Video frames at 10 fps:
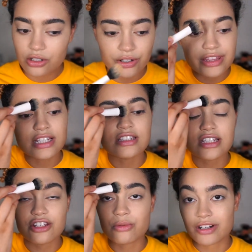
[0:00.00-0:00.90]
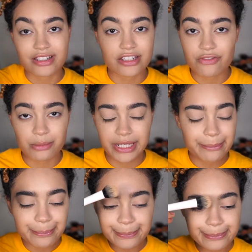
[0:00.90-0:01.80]
or things that you want to see from me.
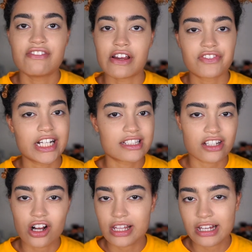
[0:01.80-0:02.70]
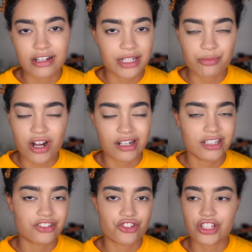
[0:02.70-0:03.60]
If I forget to call out any
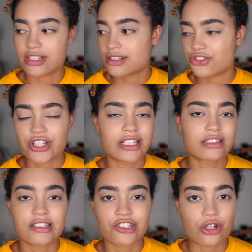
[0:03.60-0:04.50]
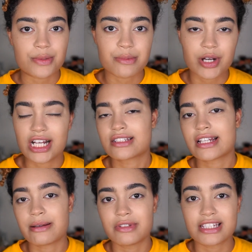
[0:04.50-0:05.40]
products, just check the description box.
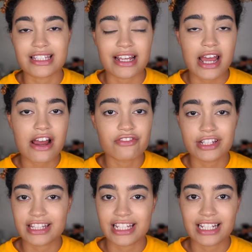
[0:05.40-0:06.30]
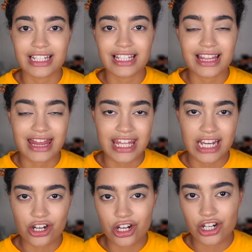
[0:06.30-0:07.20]
I'm listing everything
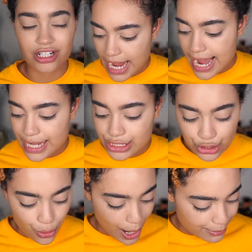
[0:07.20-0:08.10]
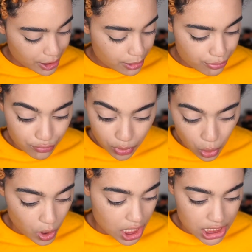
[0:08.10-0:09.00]
there. Alright, so I'm gonna
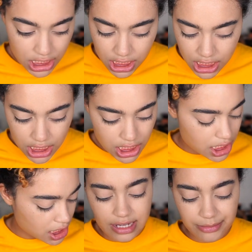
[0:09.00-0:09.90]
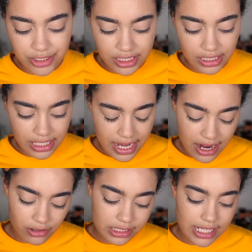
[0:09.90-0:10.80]
bronze. I'm using the
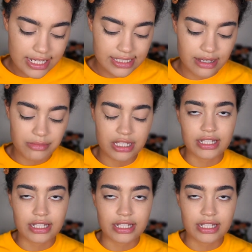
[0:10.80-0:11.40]
Hourglass Ambient